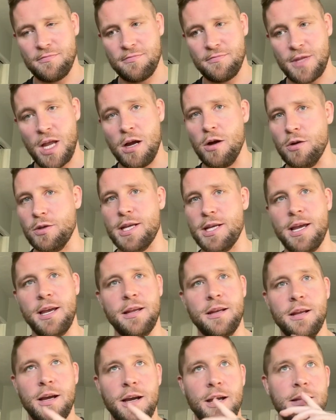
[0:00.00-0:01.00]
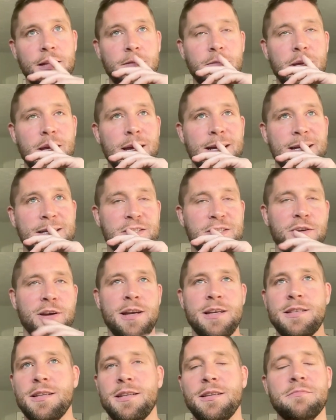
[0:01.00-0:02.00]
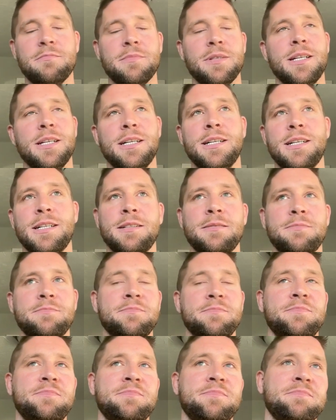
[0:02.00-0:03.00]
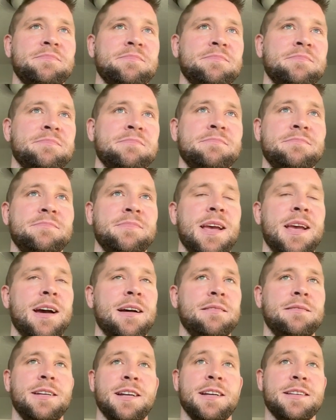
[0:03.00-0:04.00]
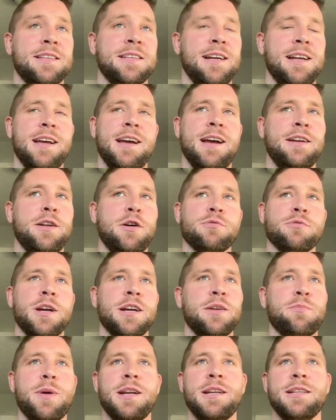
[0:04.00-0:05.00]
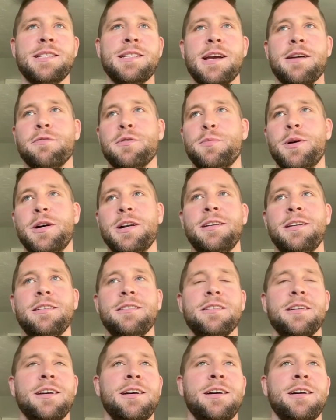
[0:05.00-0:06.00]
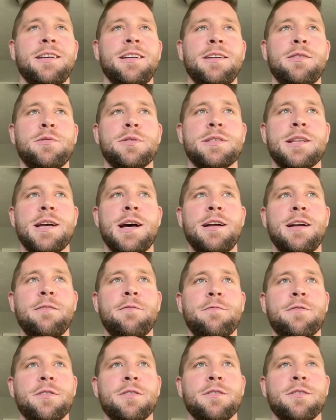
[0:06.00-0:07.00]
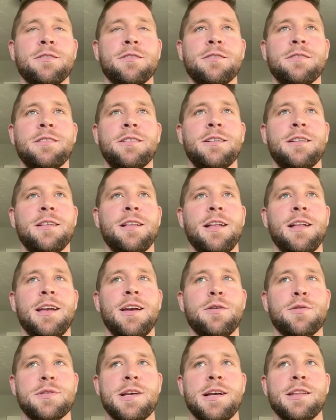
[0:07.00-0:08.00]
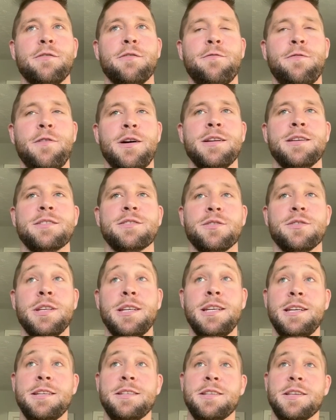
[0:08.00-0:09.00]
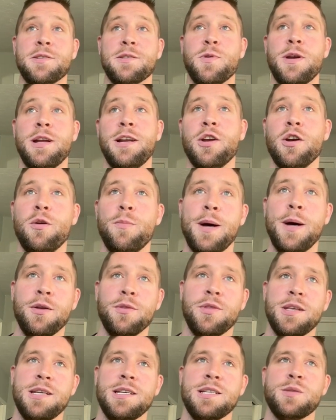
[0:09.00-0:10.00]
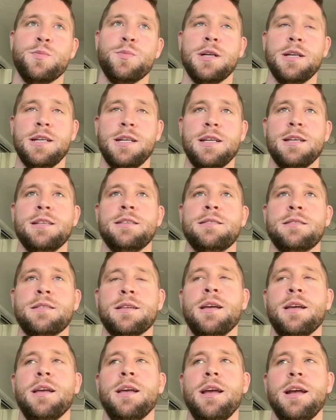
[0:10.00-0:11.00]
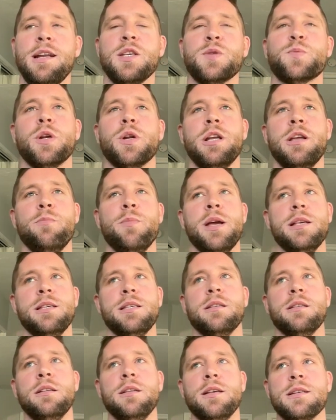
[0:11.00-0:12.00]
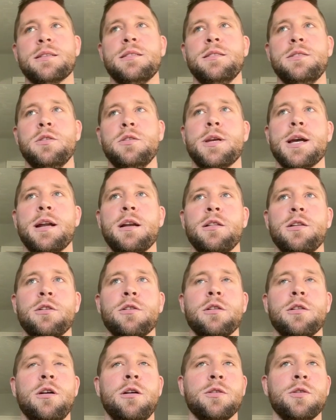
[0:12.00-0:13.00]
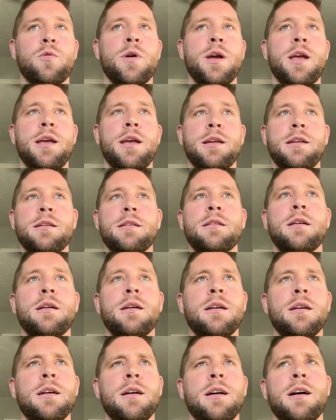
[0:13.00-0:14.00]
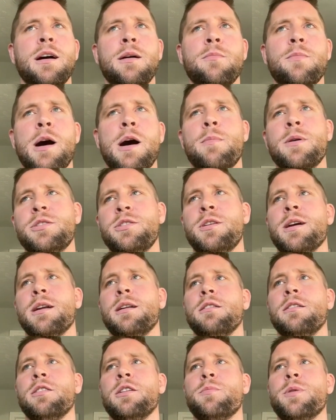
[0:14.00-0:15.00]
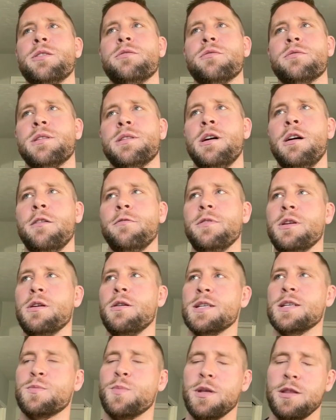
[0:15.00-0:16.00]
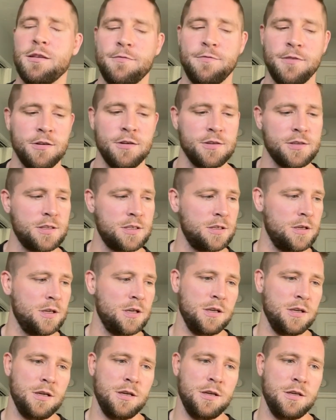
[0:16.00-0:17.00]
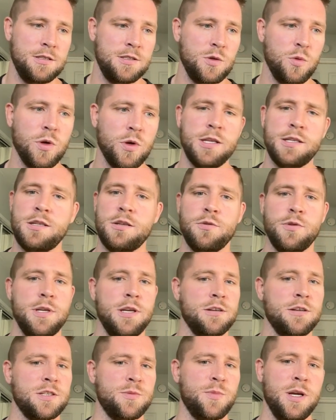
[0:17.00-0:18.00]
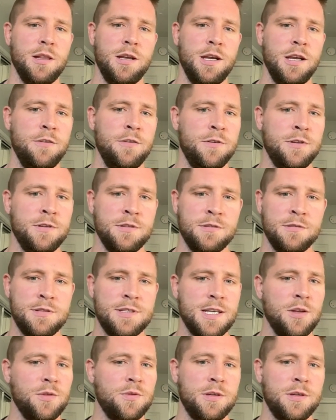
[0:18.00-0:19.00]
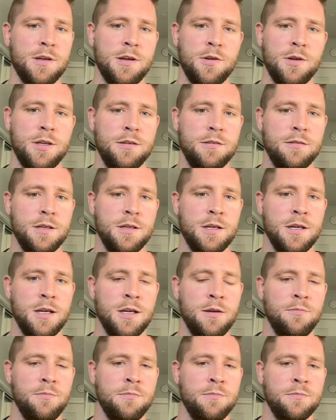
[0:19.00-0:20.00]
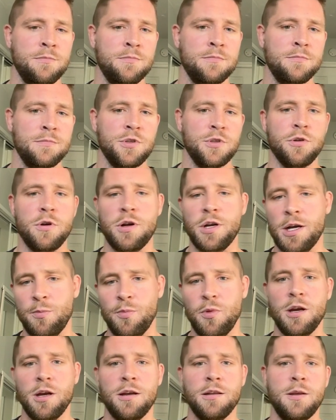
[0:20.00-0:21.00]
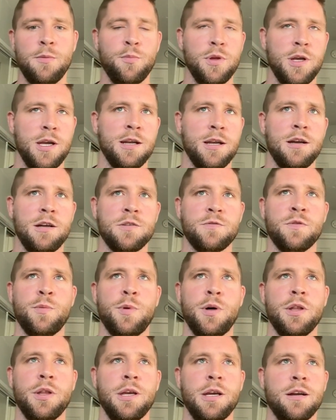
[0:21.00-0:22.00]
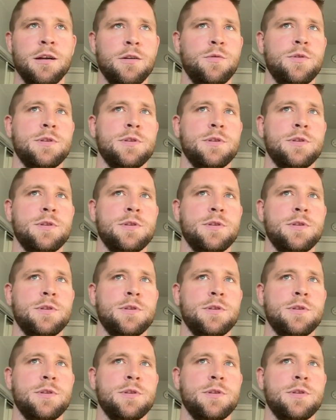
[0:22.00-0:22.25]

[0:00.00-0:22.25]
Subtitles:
Oh, day and night. Yeah, it's crazy. Yeah, like I said, I don't recommend it to everybody. It was not the funnest or the easiest way to go about things, but it is pretty amazing the lessons you kind of learn along the way, and how much you kind of learn about yourself. I spent the first 22 years of my life in South Dakota, growing up there and then playing college football there.